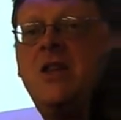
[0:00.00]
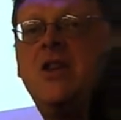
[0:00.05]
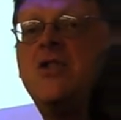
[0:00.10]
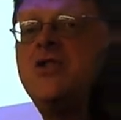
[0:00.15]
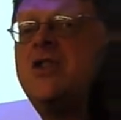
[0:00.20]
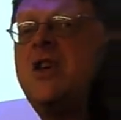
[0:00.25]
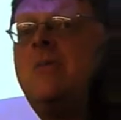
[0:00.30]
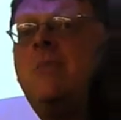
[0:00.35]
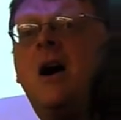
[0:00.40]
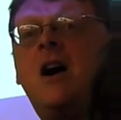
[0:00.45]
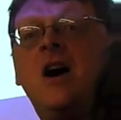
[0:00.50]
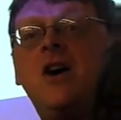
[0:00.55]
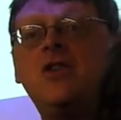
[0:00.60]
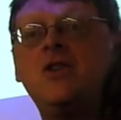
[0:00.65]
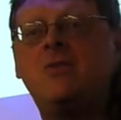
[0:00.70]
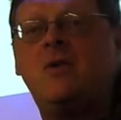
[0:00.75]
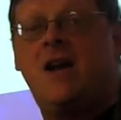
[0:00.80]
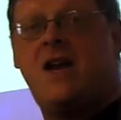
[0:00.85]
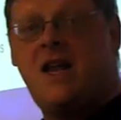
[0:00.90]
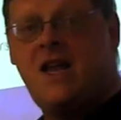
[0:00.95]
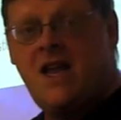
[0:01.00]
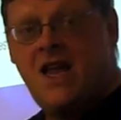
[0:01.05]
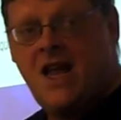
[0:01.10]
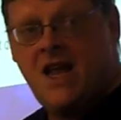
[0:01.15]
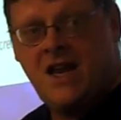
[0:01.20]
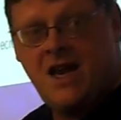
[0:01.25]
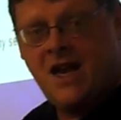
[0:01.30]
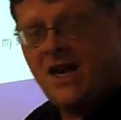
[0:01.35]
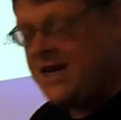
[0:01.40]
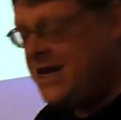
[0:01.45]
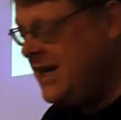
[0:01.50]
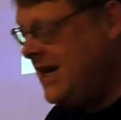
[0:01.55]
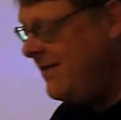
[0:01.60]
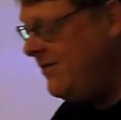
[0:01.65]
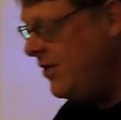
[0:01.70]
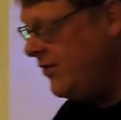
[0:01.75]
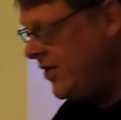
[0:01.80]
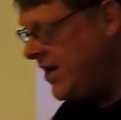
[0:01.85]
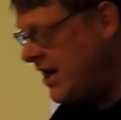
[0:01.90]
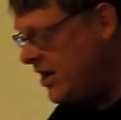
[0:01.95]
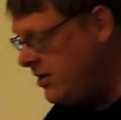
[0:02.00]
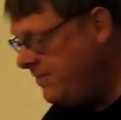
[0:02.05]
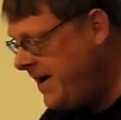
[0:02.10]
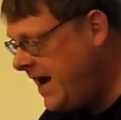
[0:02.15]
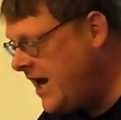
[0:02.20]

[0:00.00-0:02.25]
There's some other way to get in if you forget your